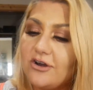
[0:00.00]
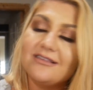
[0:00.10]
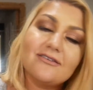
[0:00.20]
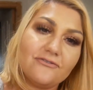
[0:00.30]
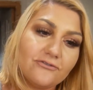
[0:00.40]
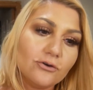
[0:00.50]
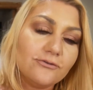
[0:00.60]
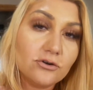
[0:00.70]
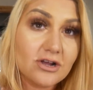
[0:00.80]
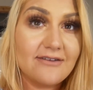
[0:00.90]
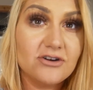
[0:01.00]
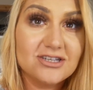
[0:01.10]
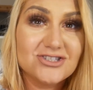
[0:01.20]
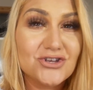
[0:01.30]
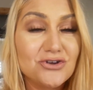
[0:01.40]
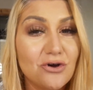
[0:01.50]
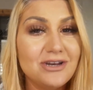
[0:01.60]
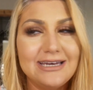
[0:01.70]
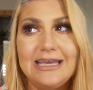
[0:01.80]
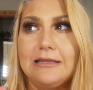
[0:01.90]
It's a full coverage, so you
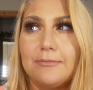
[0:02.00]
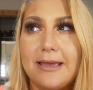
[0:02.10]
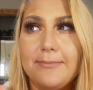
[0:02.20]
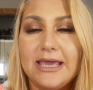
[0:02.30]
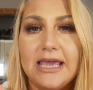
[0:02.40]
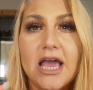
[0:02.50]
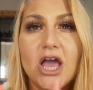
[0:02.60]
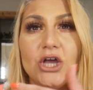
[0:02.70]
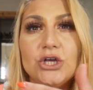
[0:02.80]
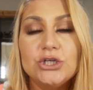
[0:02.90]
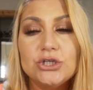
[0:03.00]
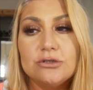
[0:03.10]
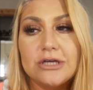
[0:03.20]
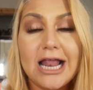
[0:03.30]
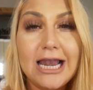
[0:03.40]
only need maybe a